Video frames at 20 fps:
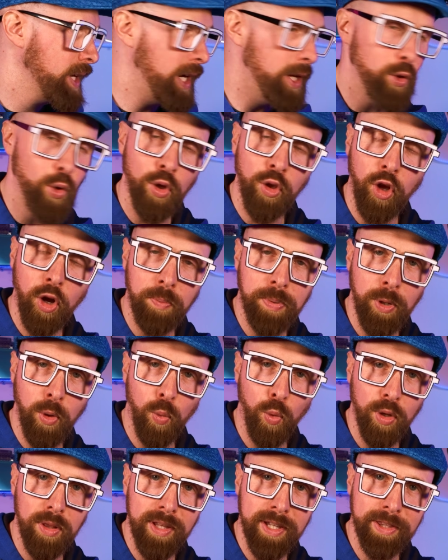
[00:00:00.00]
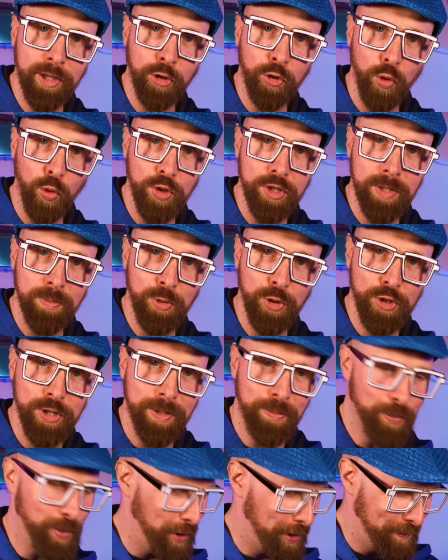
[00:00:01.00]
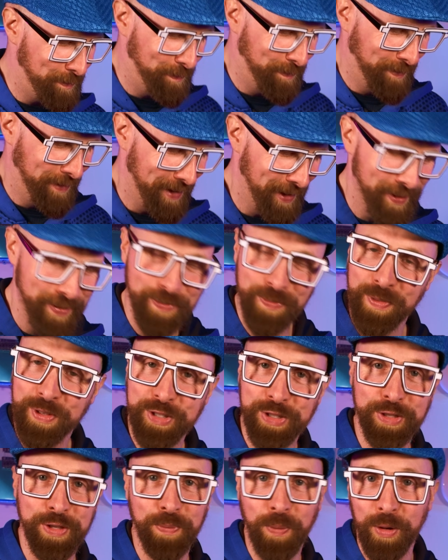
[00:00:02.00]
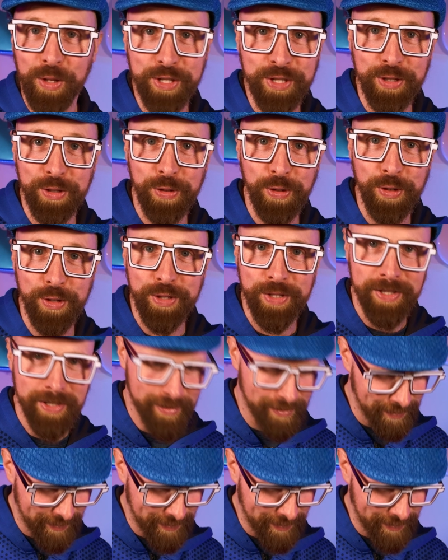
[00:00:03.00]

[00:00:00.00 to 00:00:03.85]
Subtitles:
I know a lot of people won't like the tones I'm using, but this is the ones I use.